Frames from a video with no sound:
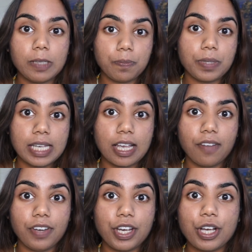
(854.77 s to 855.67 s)
particular
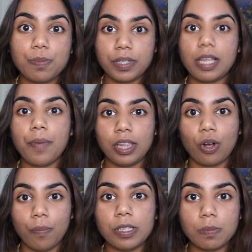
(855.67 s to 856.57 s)
videos, put them in the
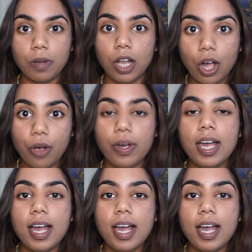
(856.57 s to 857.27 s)
comments below